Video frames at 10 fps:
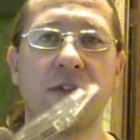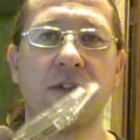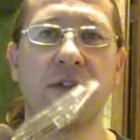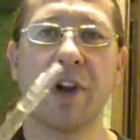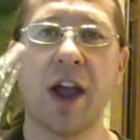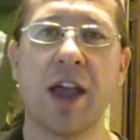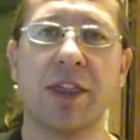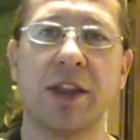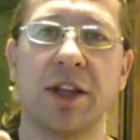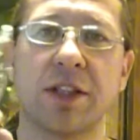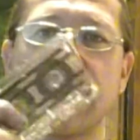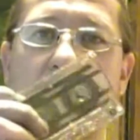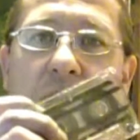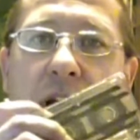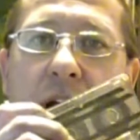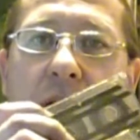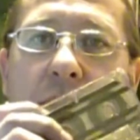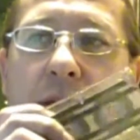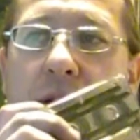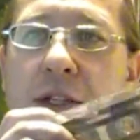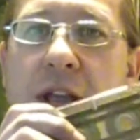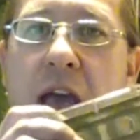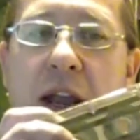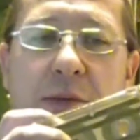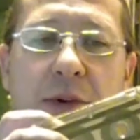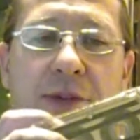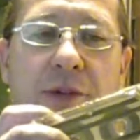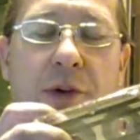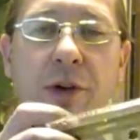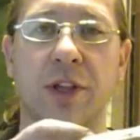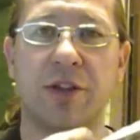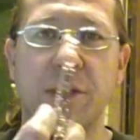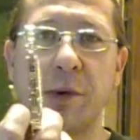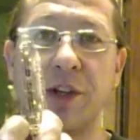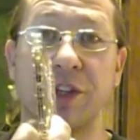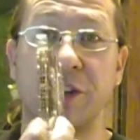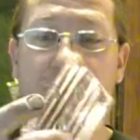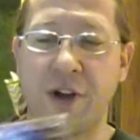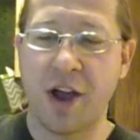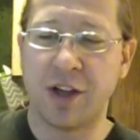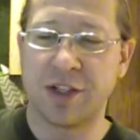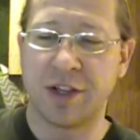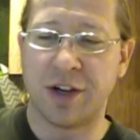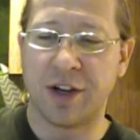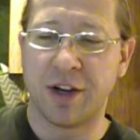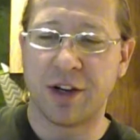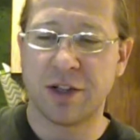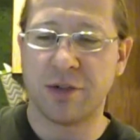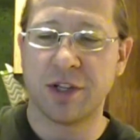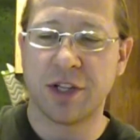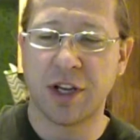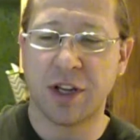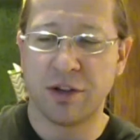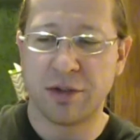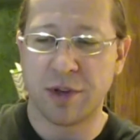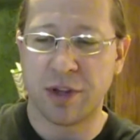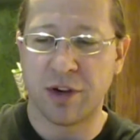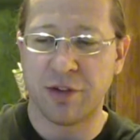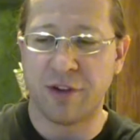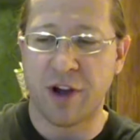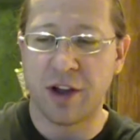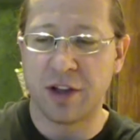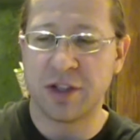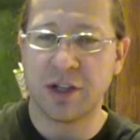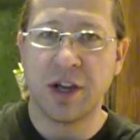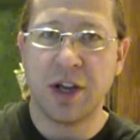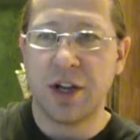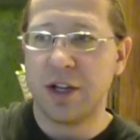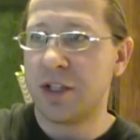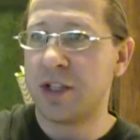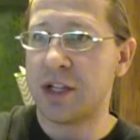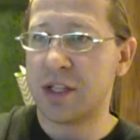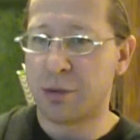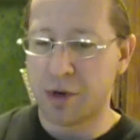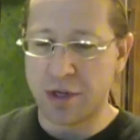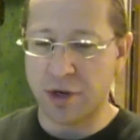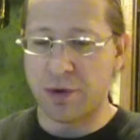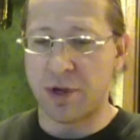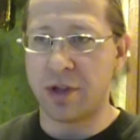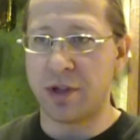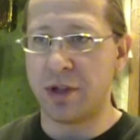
whoever had this uh, this Adam before left a bunch of their files on here. So we're just gonna use one of their files to test the printer with.